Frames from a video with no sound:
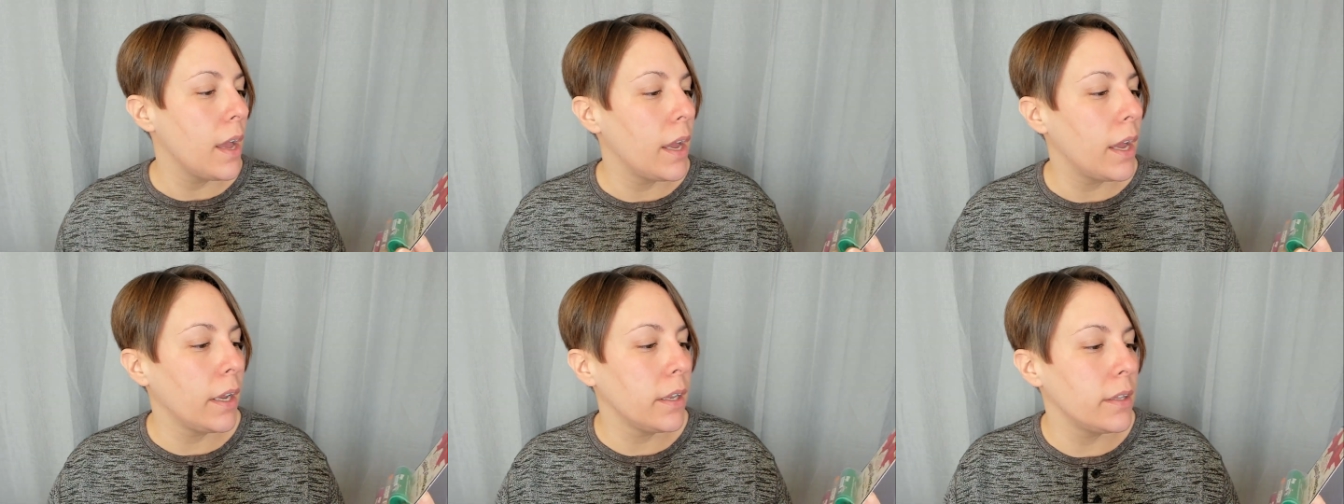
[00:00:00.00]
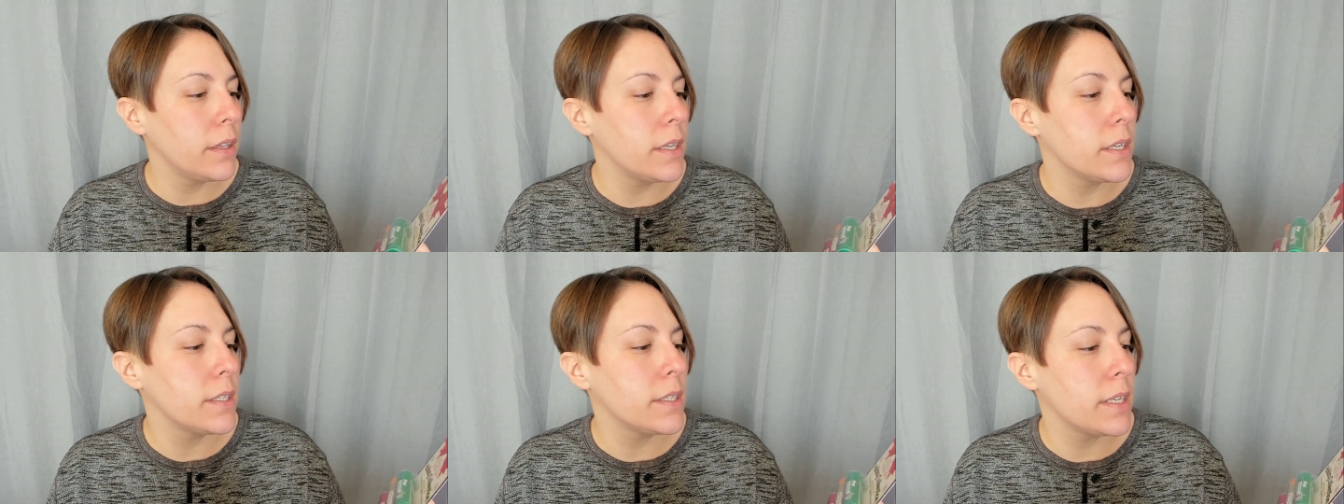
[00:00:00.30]
And
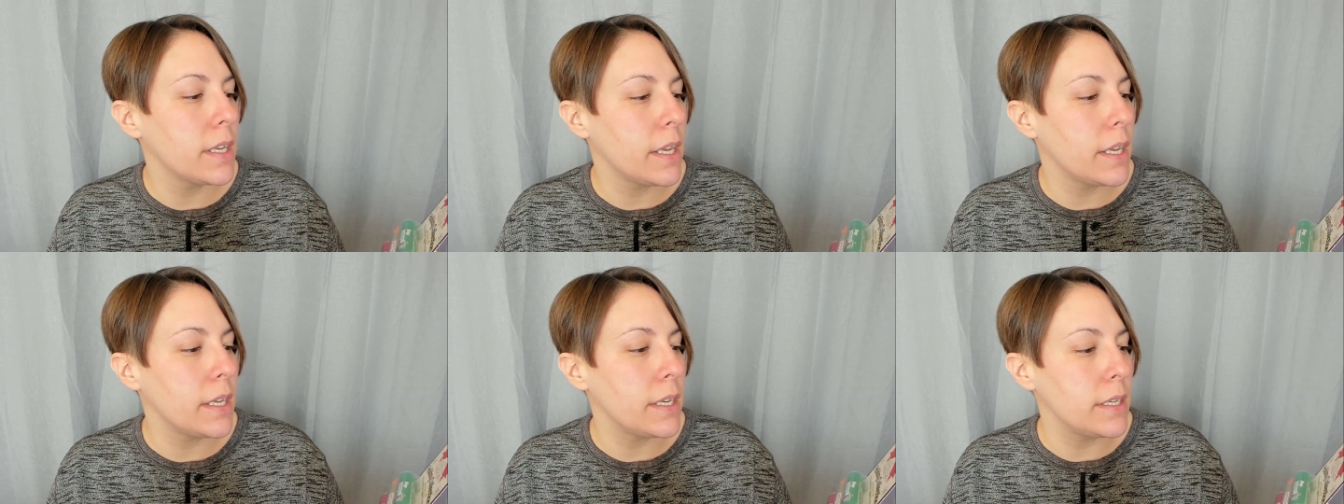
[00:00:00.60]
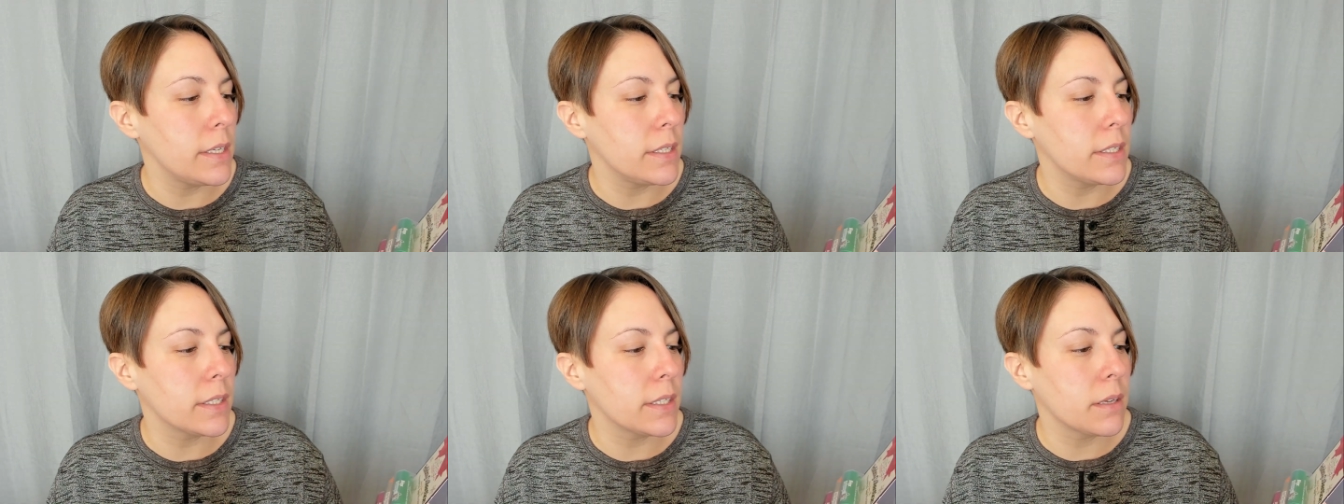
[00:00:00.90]
this
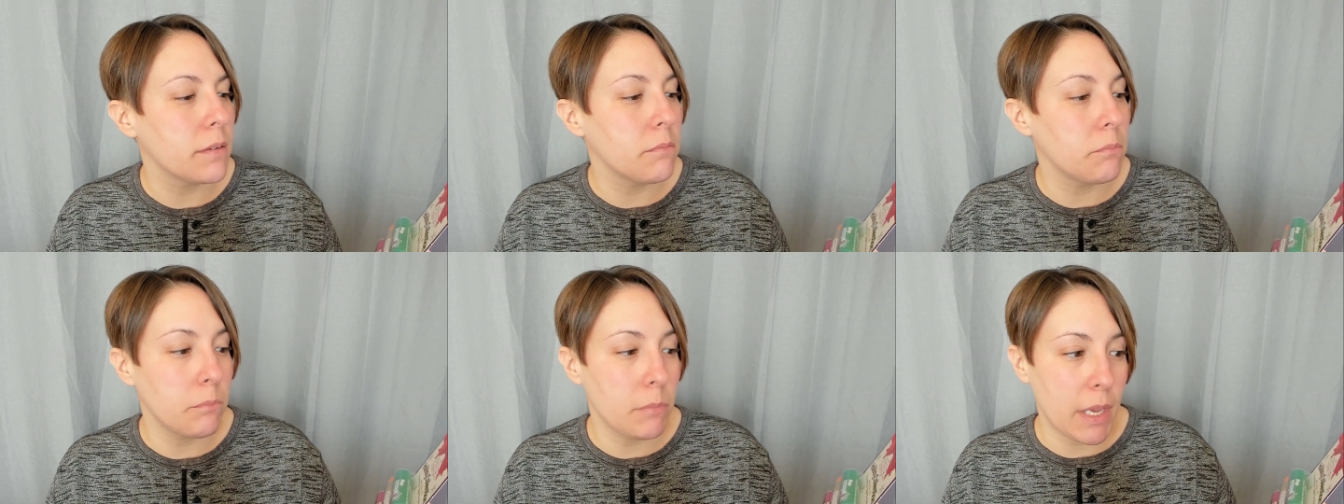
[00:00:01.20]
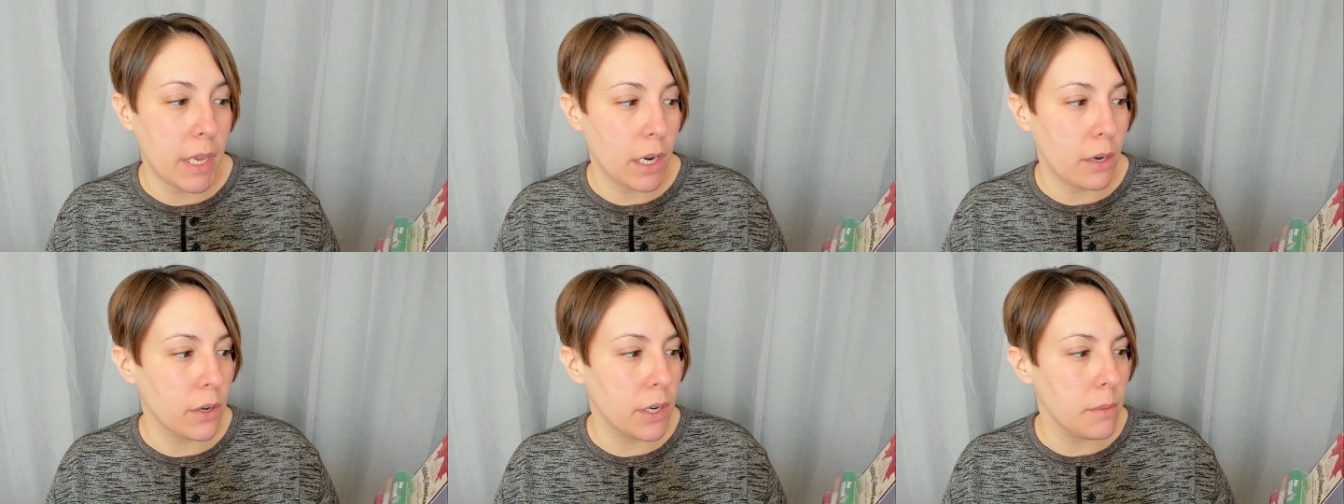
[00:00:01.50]
is
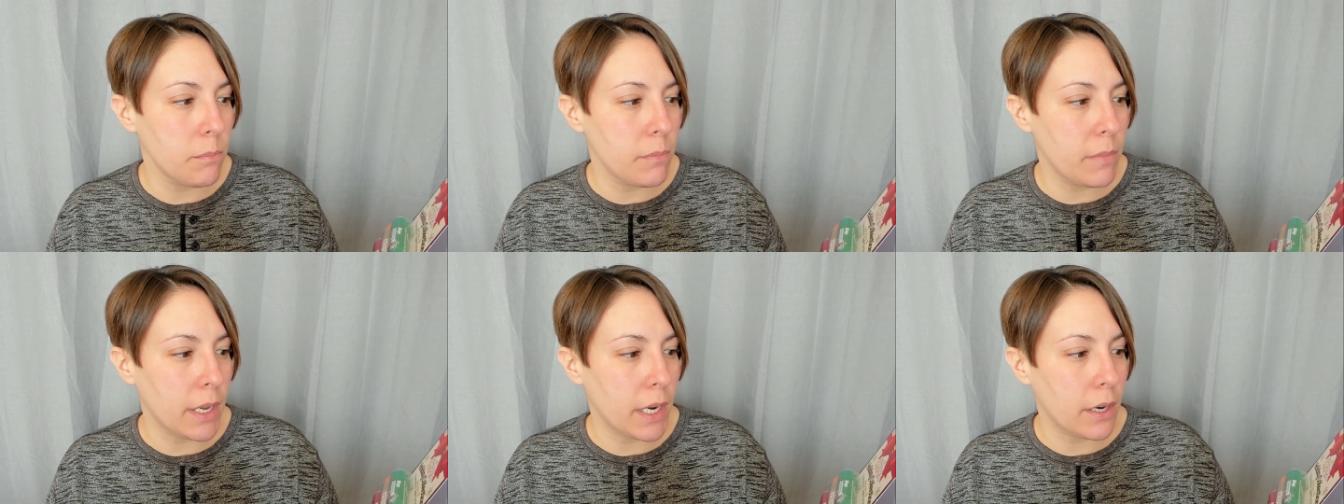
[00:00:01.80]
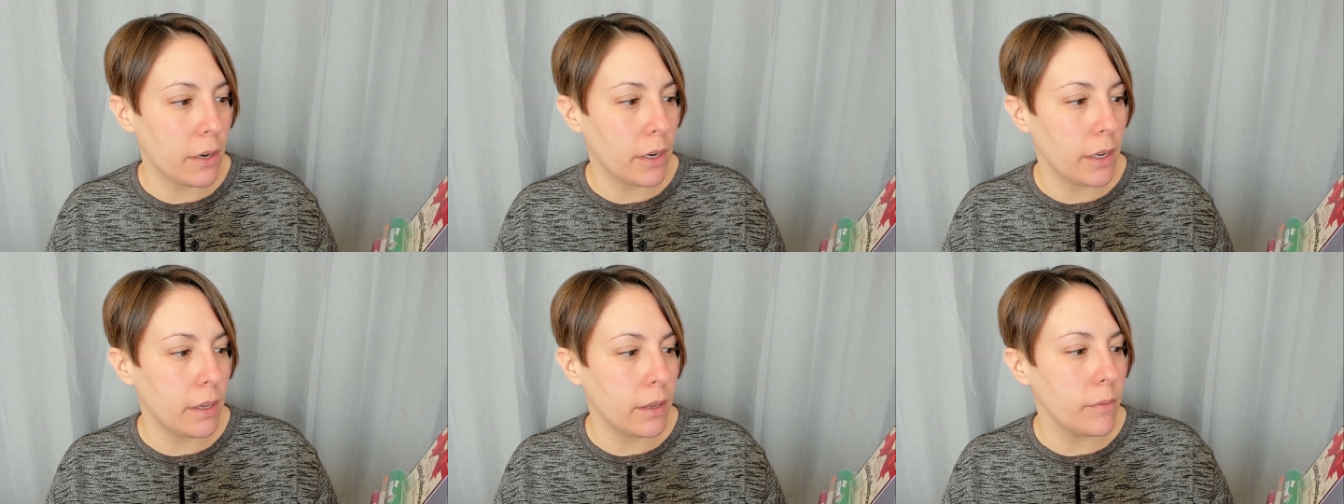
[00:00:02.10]
Mary
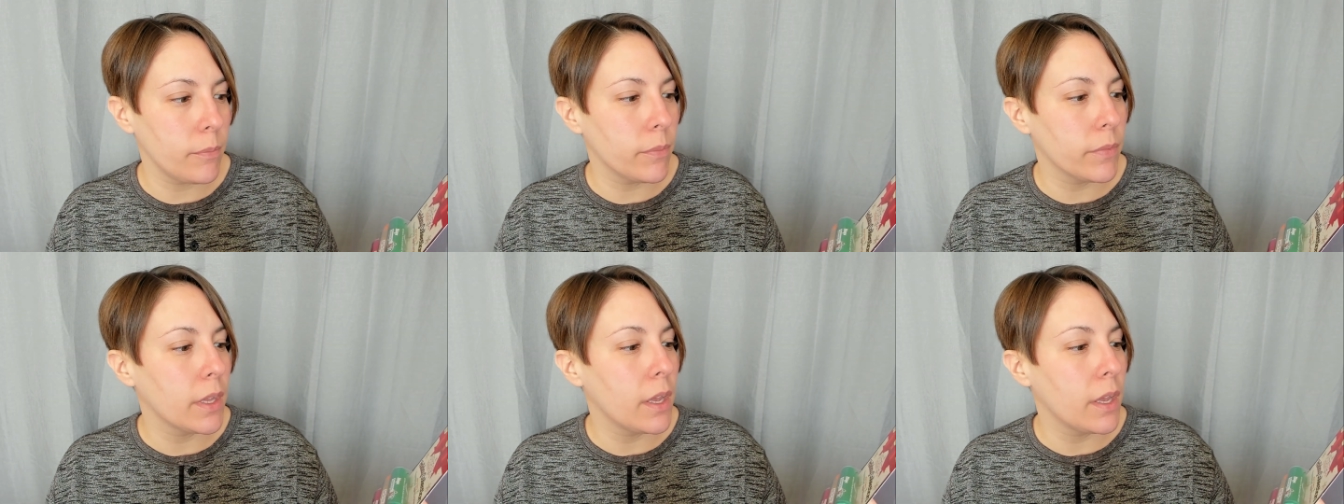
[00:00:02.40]
Berry